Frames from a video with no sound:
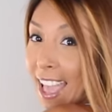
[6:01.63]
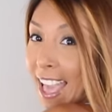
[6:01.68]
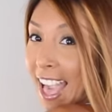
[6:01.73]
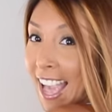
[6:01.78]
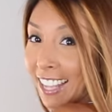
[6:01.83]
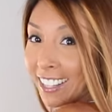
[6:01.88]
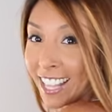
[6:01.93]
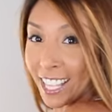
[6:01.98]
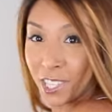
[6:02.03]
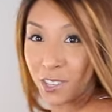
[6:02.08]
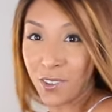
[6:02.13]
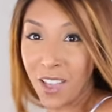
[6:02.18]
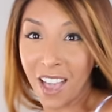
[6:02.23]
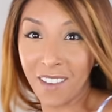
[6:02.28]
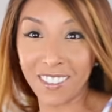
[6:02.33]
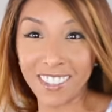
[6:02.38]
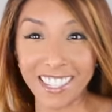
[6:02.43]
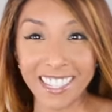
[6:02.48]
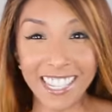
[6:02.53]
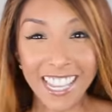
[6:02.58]
act like you
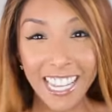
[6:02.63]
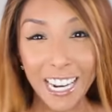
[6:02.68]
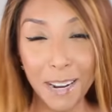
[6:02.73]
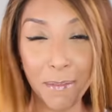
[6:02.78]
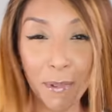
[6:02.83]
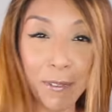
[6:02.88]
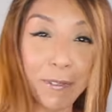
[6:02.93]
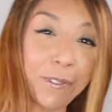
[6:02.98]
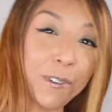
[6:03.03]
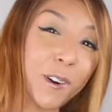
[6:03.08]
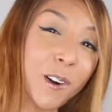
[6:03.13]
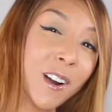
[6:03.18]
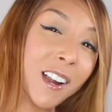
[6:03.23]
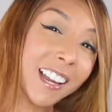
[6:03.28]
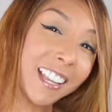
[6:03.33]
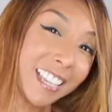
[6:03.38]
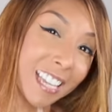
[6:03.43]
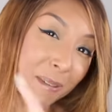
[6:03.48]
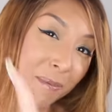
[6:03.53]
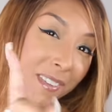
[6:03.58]
haven't seen it before
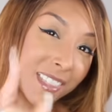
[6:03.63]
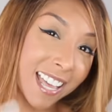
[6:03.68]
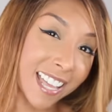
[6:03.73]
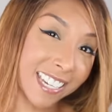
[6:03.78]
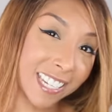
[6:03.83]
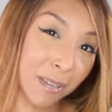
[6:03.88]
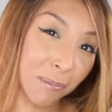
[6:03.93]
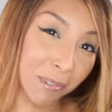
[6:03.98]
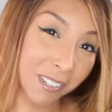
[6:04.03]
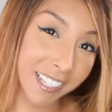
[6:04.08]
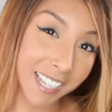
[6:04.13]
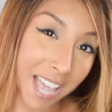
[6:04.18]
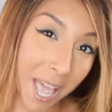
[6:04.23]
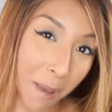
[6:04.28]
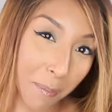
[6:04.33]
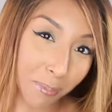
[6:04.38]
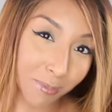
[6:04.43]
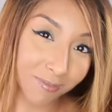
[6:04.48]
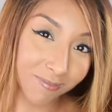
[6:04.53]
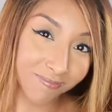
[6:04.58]
and give me that double tap.